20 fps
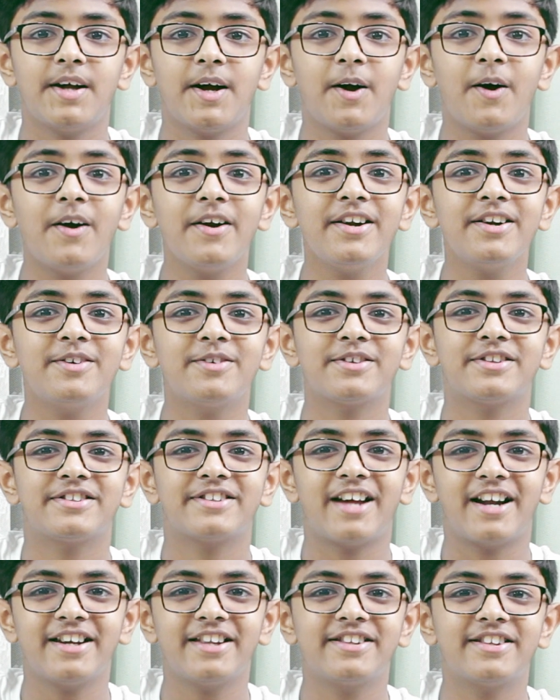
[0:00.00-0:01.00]
According to the
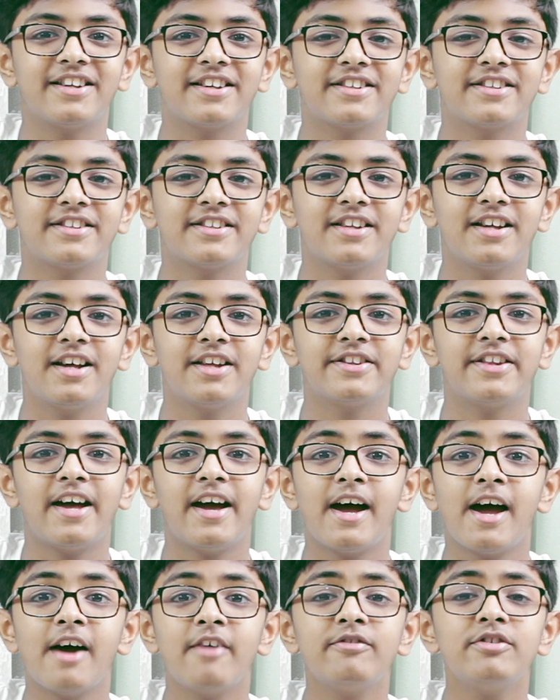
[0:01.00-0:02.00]
statistics,
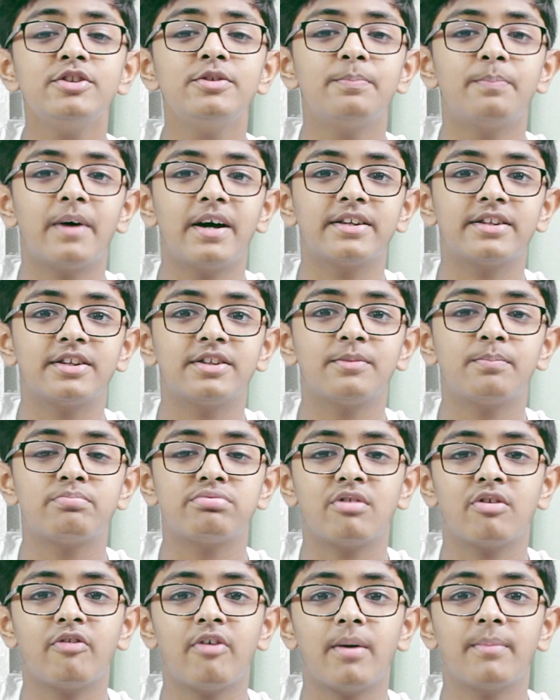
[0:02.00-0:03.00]
the average Python
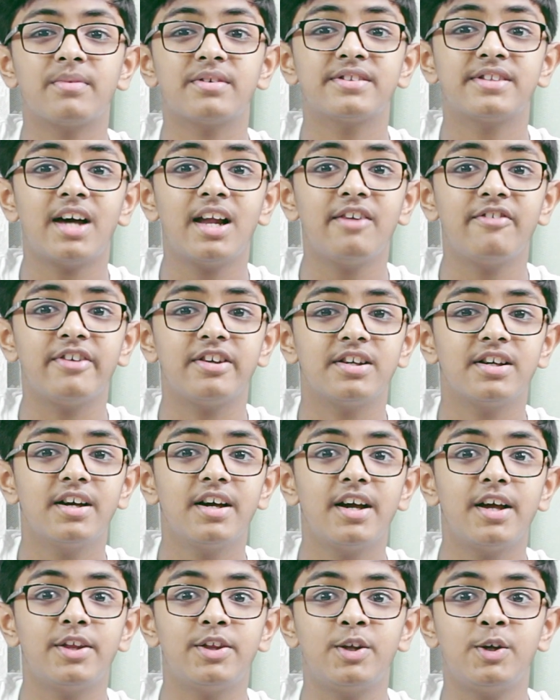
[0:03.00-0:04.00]
programmer salary
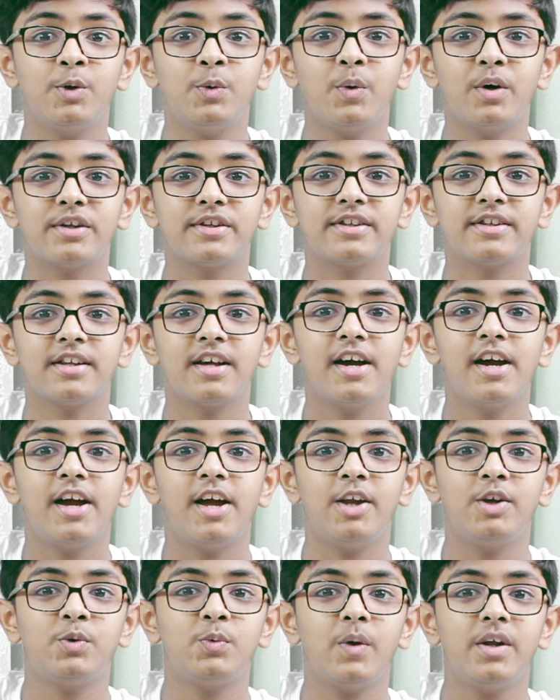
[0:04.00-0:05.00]
in the U S
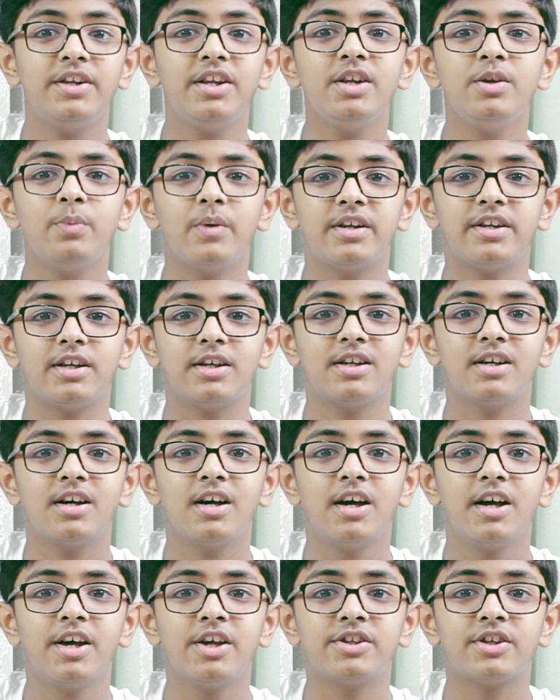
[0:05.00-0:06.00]
in twenty twenty
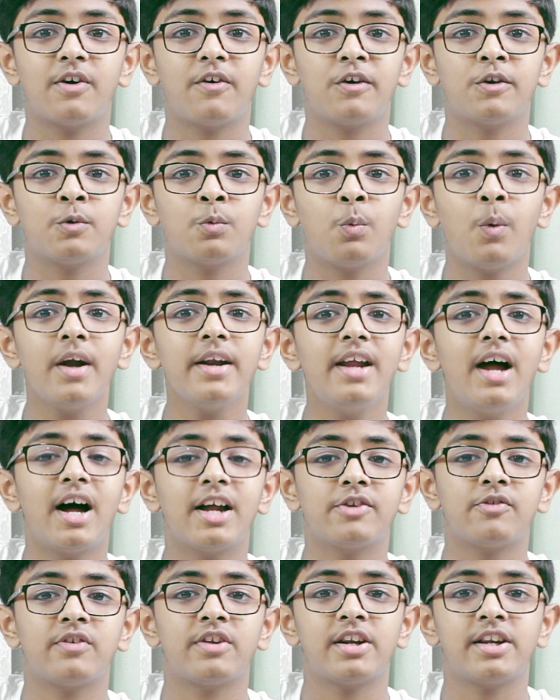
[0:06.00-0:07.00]
is around one
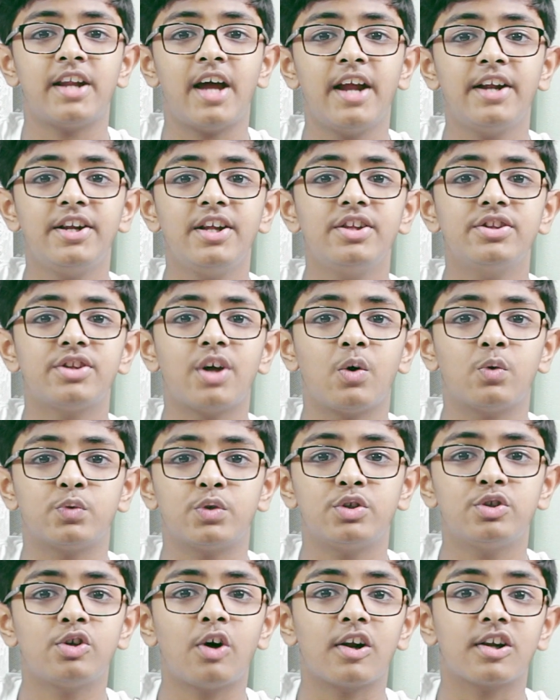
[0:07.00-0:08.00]
hundred nineteen
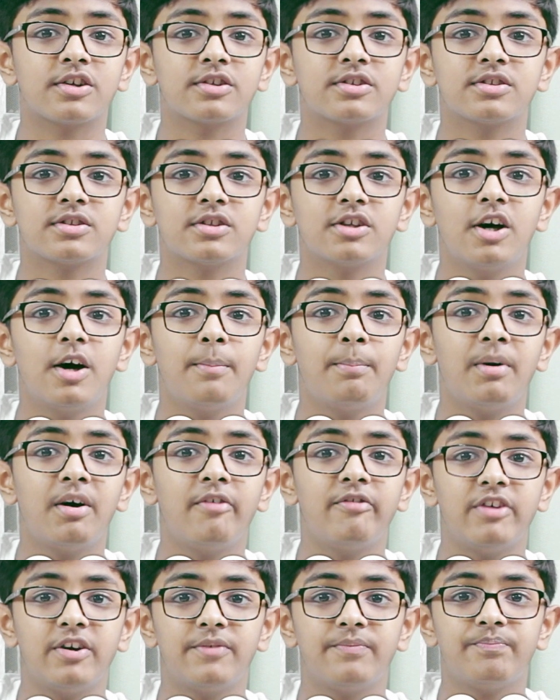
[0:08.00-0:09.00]
thousand dollars
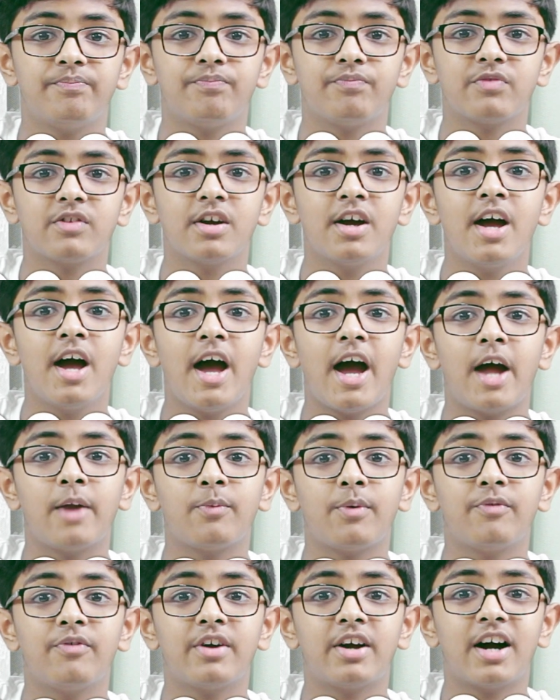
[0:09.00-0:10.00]
per year,
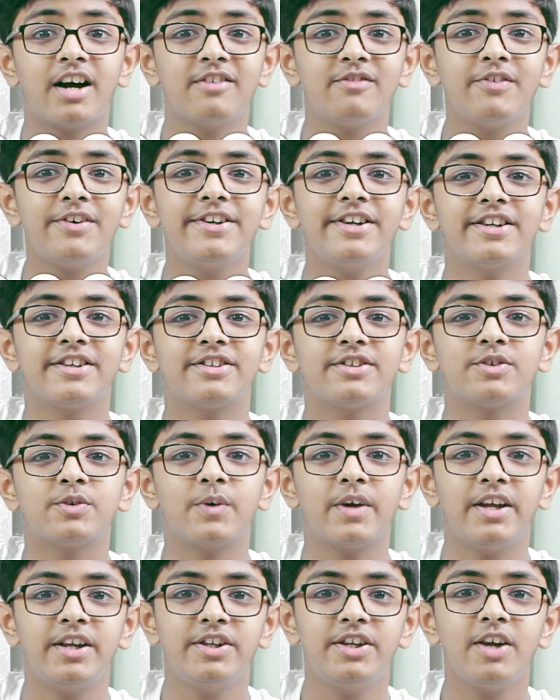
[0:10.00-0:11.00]
and when we convert it
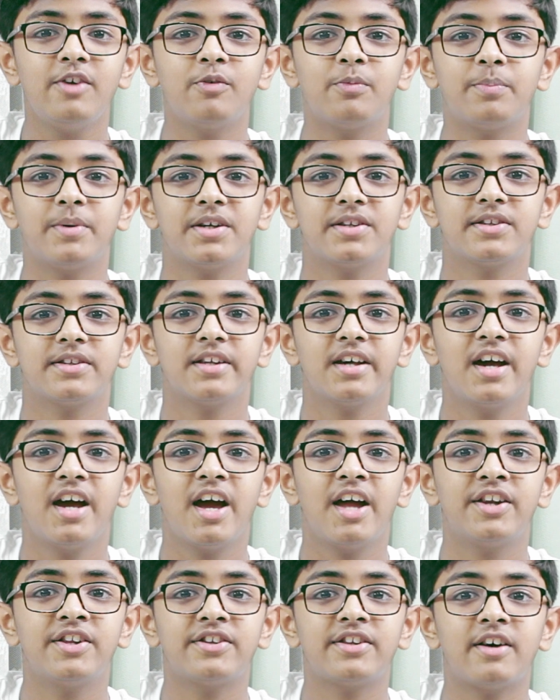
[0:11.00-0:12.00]
to Indian rupees,
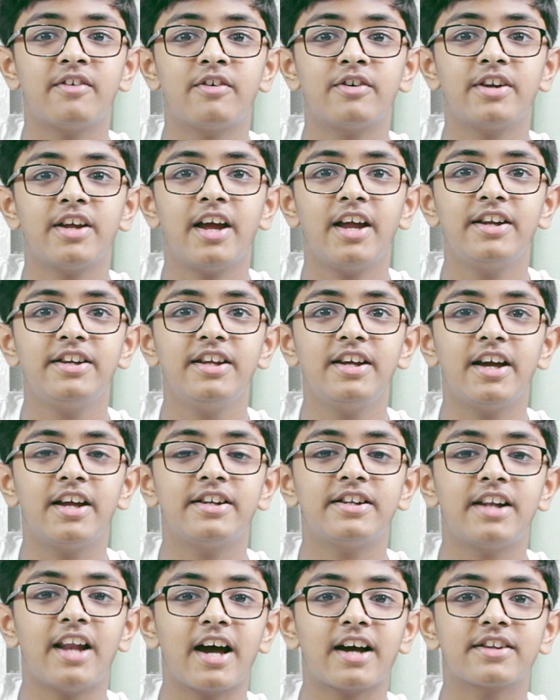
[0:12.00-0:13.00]
it is around
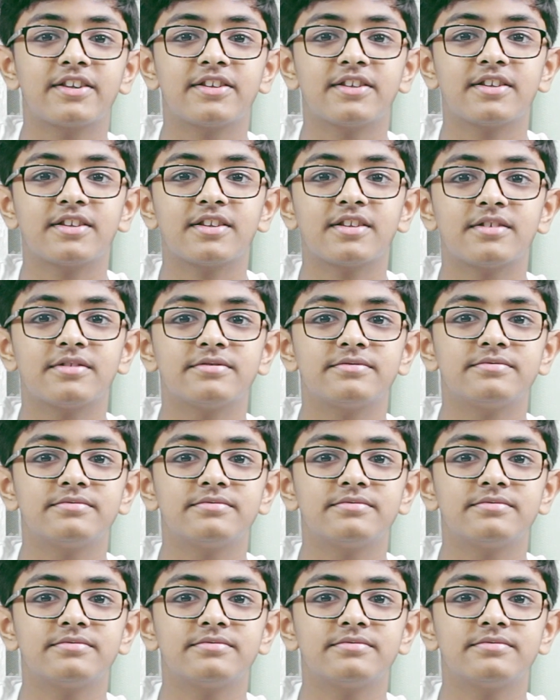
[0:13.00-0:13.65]
eighty-eight lakhs.